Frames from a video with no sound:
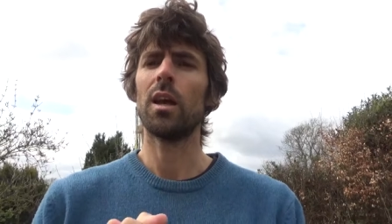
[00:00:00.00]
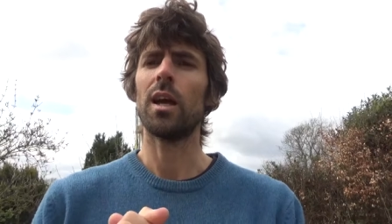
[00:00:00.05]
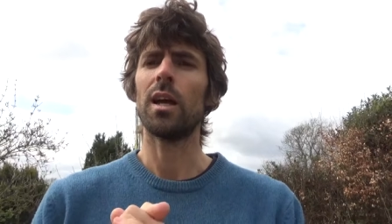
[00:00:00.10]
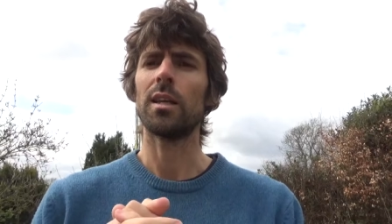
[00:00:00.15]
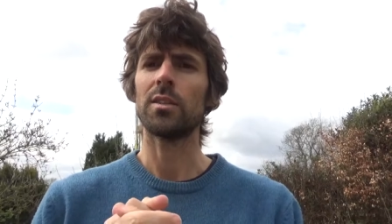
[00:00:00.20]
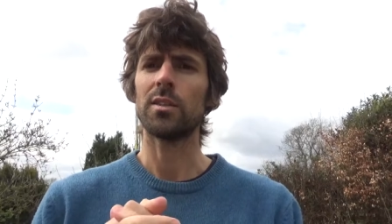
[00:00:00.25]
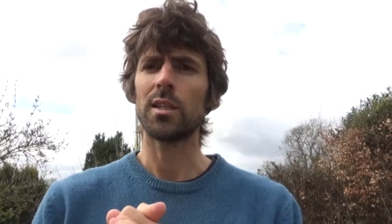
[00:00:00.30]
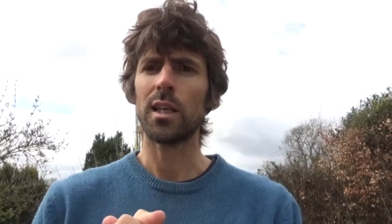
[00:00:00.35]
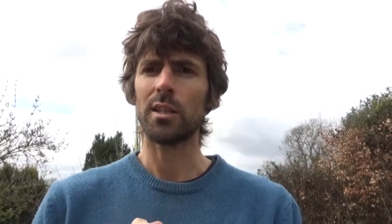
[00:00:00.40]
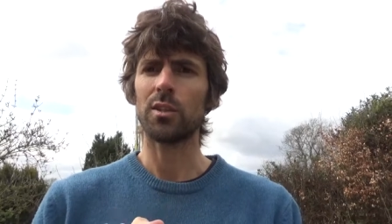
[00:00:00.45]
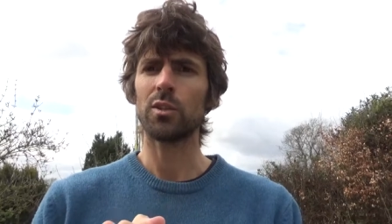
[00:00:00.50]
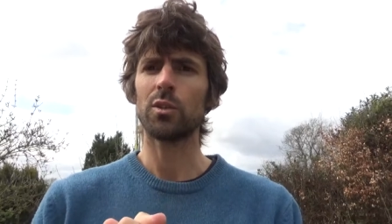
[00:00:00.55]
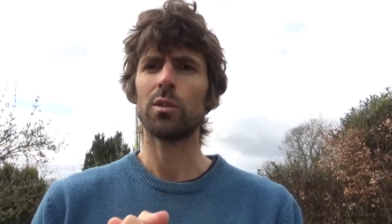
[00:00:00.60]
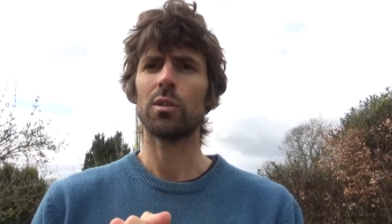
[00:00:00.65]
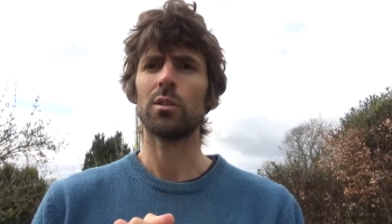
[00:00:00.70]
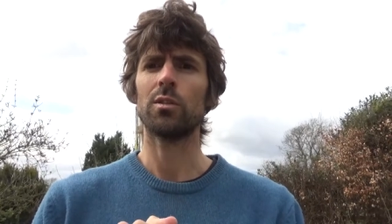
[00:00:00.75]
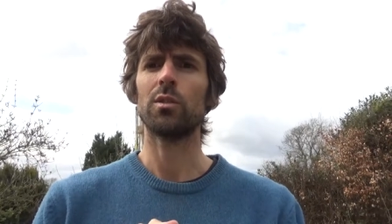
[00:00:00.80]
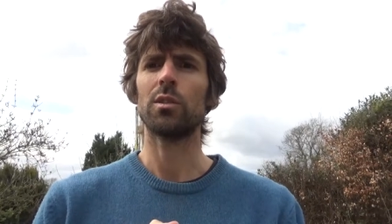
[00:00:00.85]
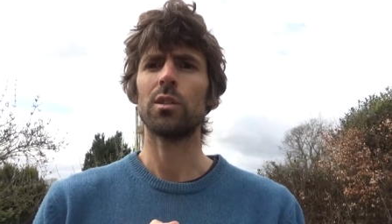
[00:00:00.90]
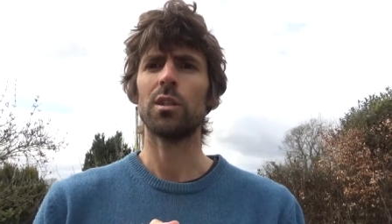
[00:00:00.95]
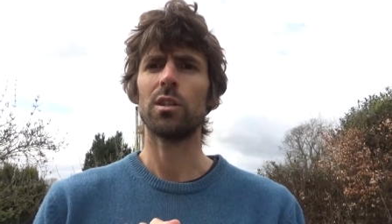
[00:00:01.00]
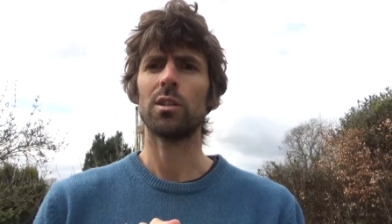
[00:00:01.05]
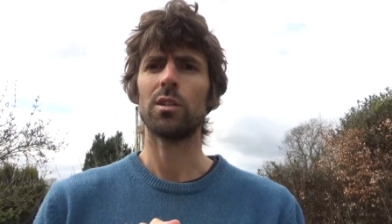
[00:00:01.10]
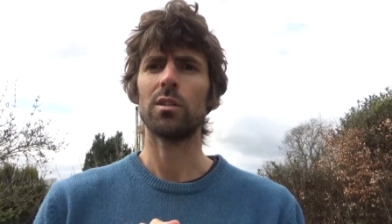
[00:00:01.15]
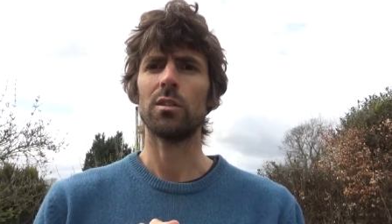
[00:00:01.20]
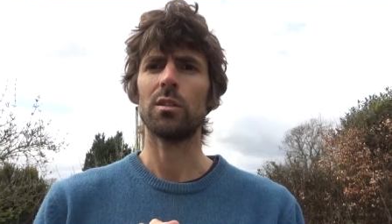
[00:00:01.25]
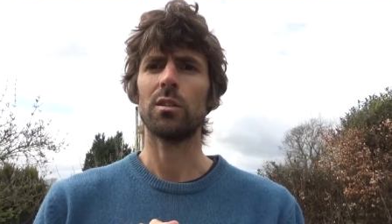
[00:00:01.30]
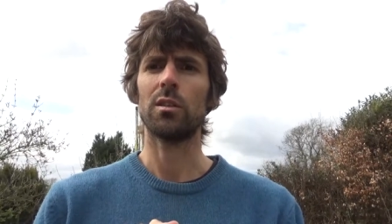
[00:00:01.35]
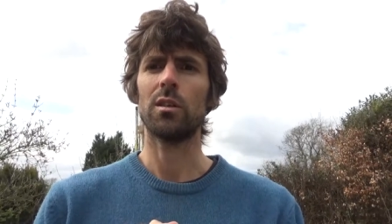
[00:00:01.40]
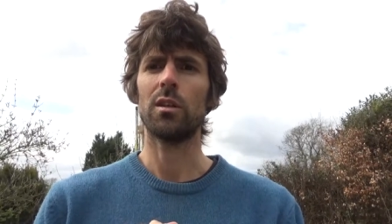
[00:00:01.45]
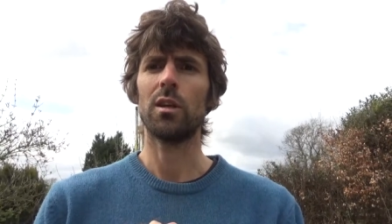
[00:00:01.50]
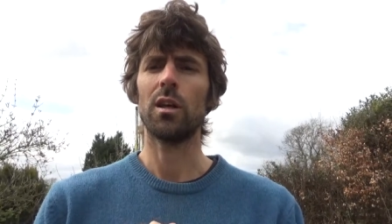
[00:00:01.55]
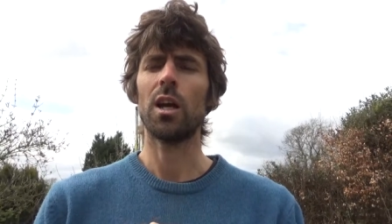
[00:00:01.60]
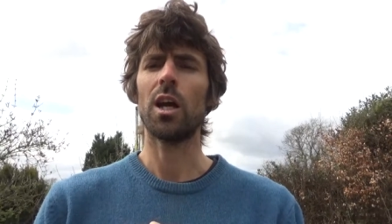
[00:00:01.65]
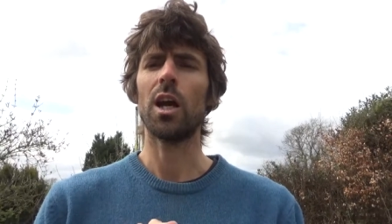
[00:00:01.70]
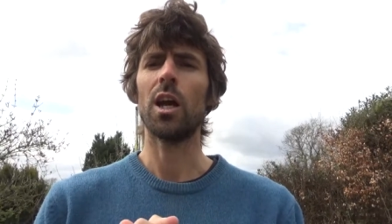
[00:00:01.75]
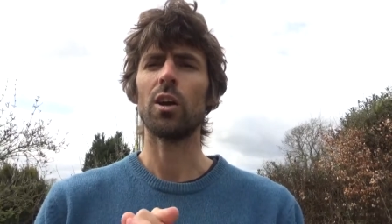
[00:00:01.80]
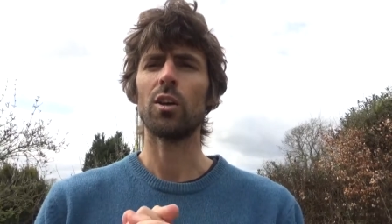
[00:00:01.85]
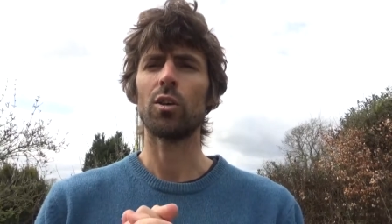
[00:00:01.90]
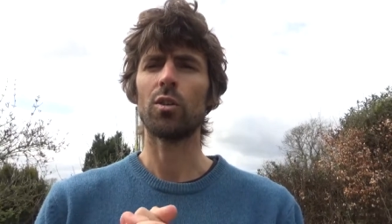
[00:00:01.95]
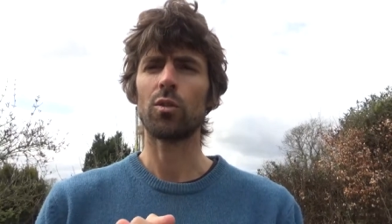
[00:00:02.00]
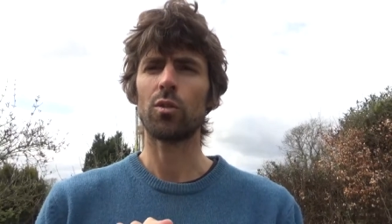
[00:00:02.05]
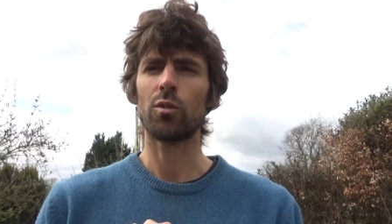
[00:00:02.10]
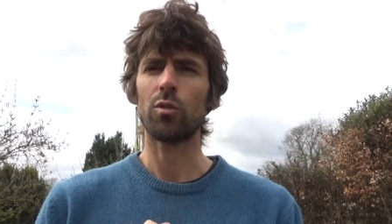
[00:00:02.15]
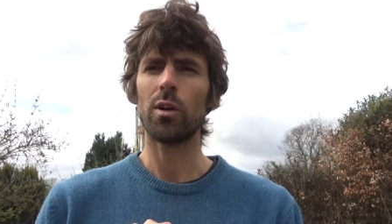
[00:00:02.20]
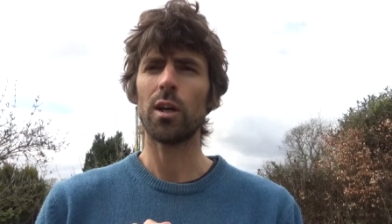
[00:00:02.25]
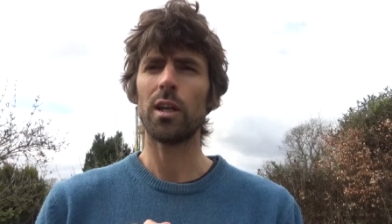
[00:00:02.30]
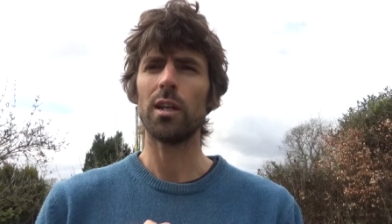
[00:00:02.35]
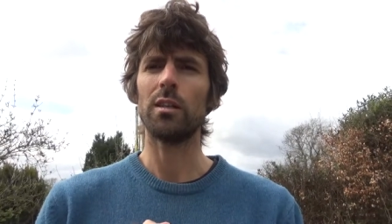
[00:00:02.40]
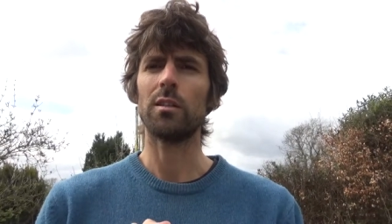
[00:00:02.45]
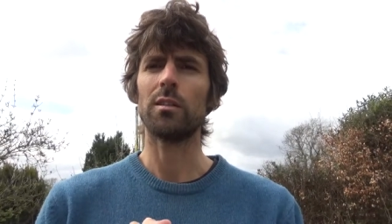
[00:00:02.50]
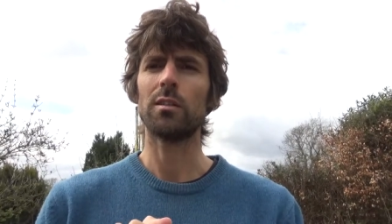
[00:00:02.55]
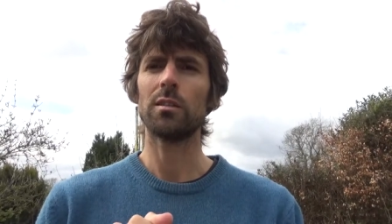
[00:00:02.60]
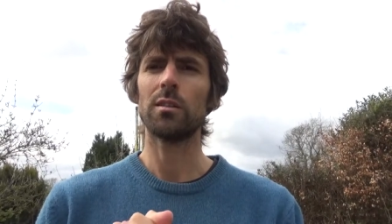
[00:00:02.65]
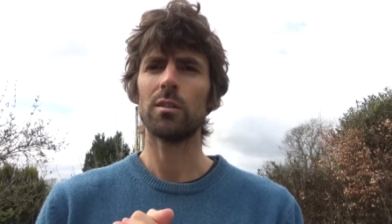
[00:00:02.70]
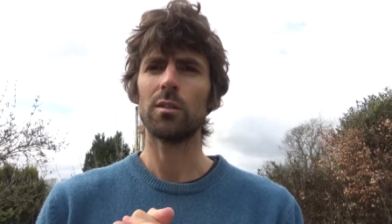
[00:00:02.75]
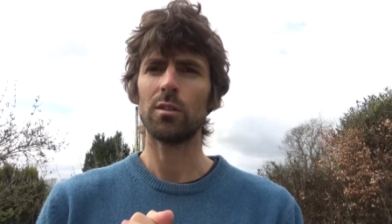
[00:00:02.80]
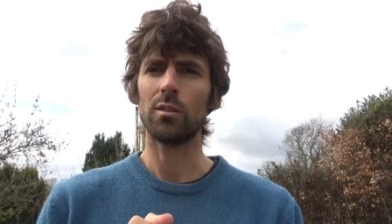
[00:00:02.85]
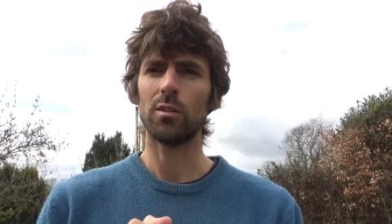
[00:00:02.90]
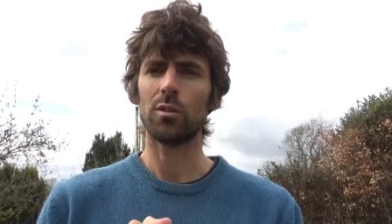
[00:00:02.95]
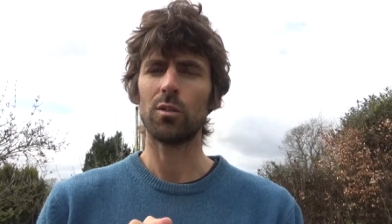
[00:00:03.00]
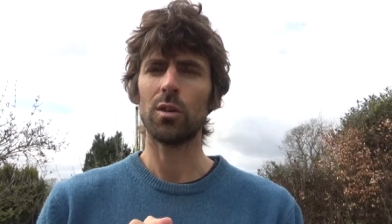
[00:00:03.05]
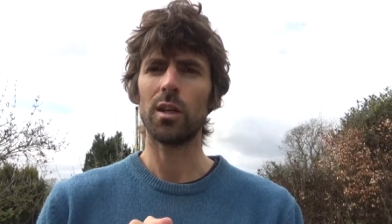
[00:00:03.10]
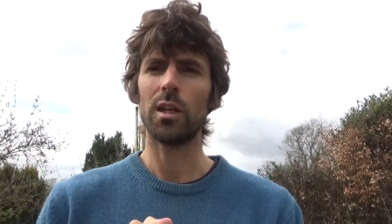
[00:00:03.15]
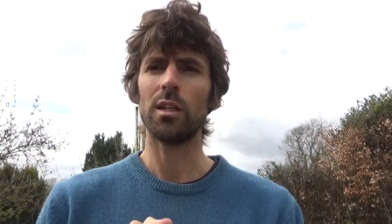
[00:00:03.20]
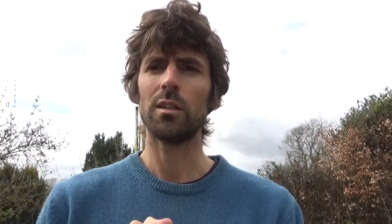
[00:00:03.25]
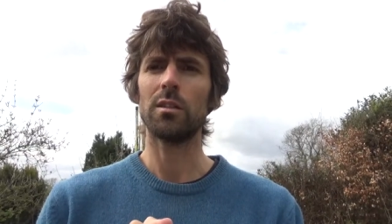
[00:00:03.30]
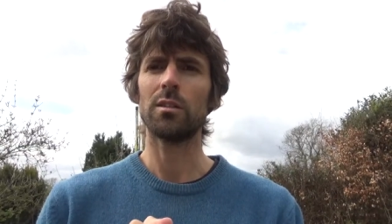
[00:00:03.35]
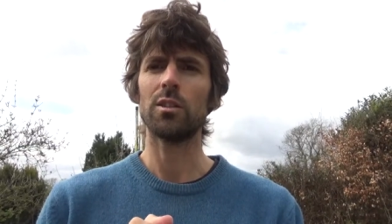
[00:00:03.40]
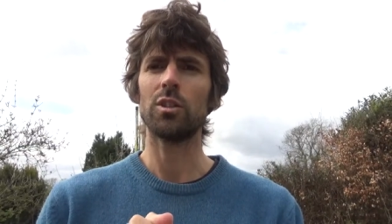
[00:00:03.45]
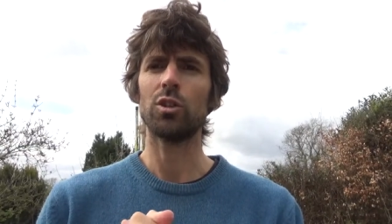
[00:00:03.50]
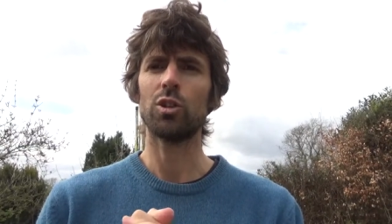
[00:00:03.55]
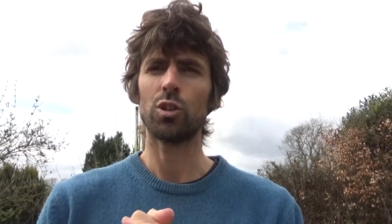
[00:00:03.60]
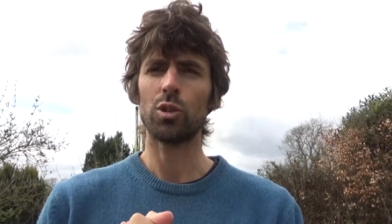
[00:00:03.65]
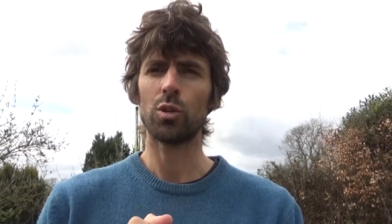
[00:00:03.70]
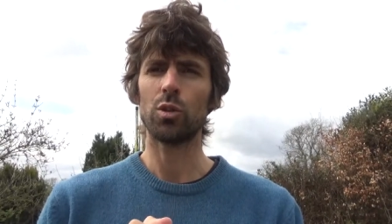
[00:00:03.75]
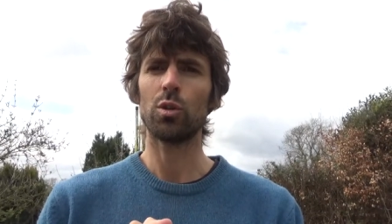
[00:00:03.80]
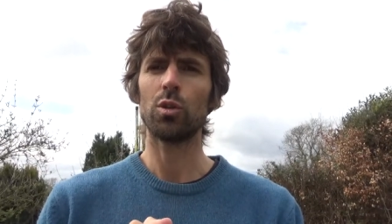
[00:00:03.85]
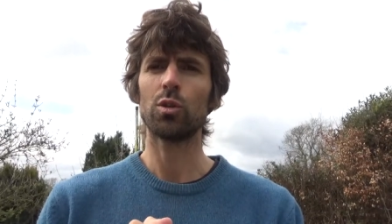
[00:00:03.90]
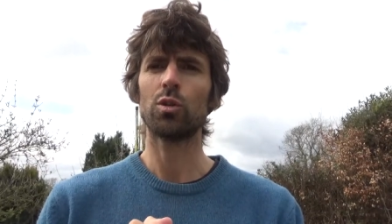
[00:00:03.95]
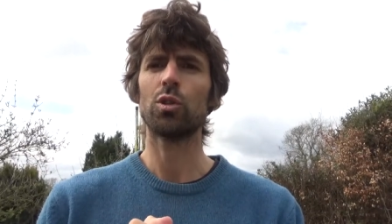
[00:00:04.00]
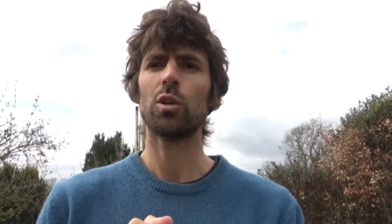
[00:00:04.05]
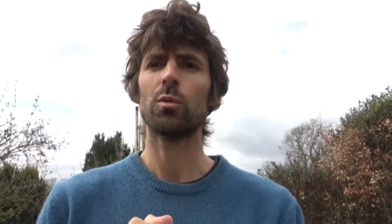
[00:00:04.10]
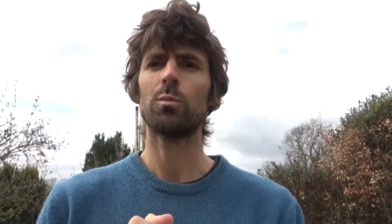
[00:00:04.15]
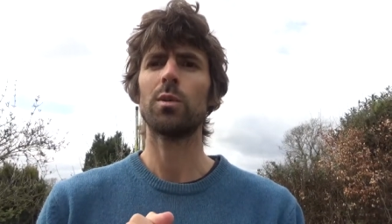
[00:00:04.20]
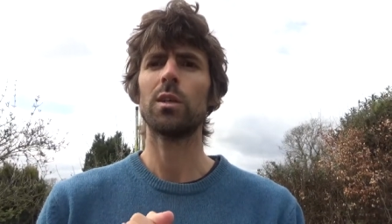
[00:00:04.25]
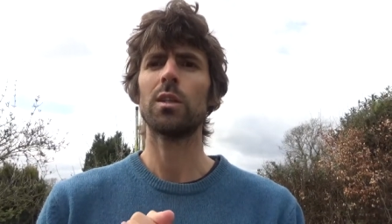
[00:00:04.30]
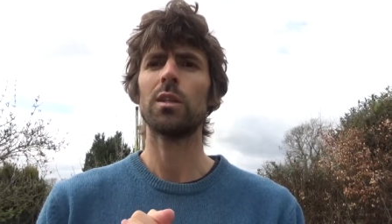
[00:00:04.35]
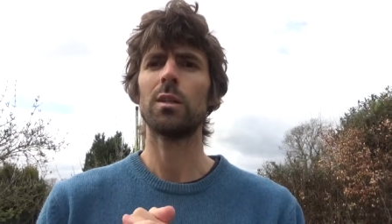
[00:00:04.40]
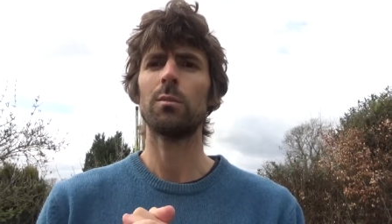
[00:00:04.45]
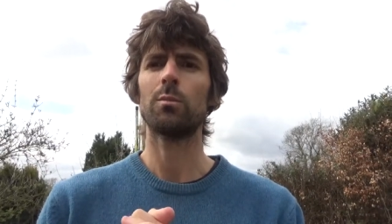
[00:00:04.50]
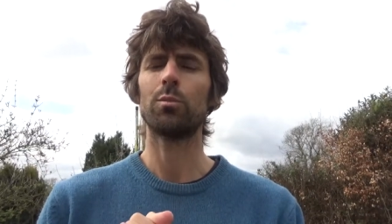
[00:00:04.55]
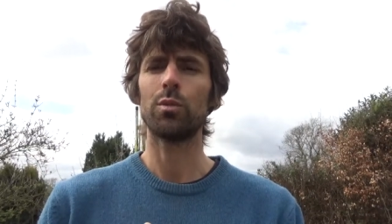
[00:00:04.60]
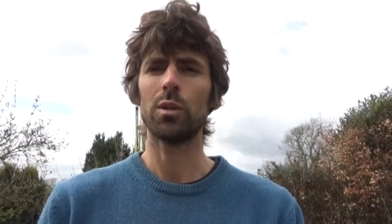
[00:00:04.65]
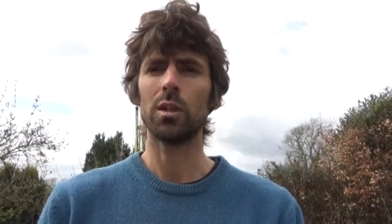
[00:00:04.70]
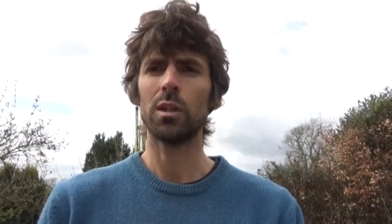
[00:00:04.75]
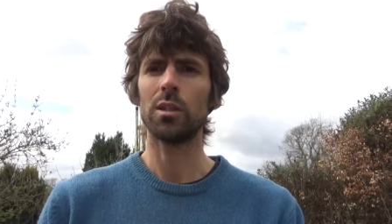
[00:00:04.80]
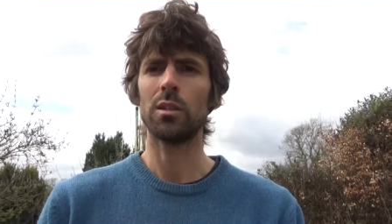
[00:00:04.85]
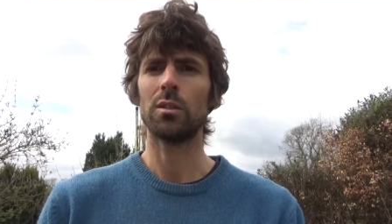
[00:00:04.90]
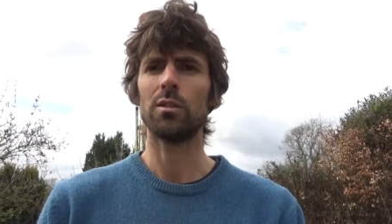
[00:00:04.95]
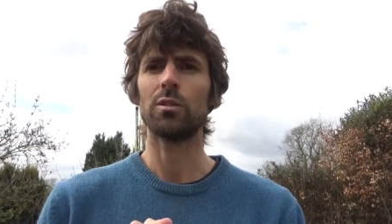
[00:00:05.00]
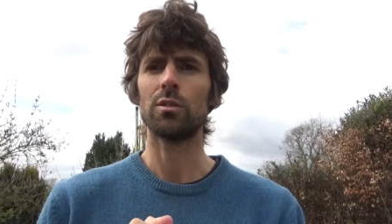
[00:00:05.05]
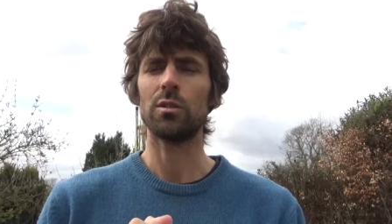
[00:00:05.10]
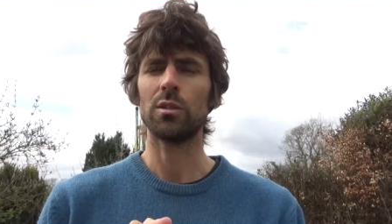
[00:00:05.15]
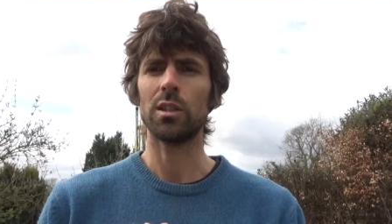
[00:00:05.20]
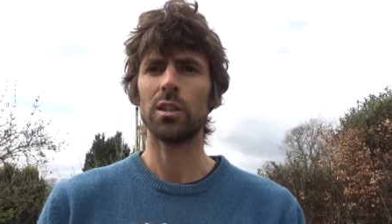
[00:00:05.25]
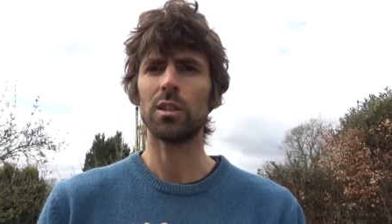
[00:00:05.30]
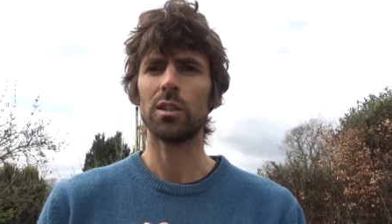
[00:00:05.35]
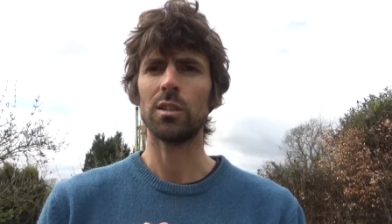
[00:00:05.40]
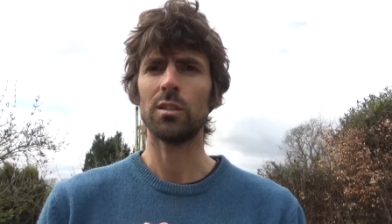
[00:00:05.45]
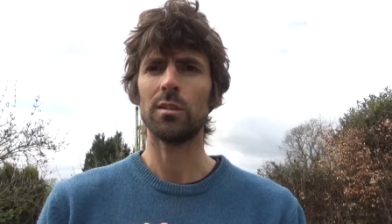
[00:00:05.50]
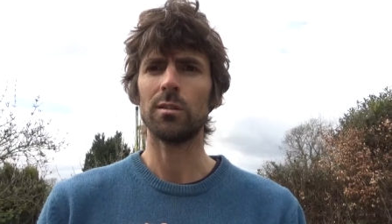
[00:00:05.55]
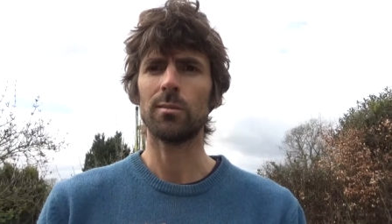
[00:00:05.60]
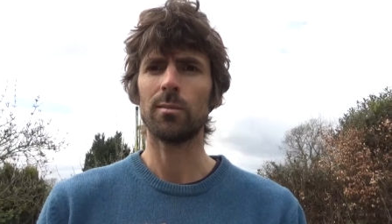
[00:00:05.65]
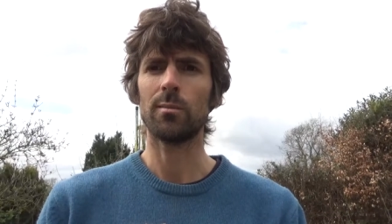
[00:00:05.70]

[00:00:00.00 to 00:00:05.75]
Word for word: a Sanskrit tradition, a great, great, jaw-droppingly brilliant tradition,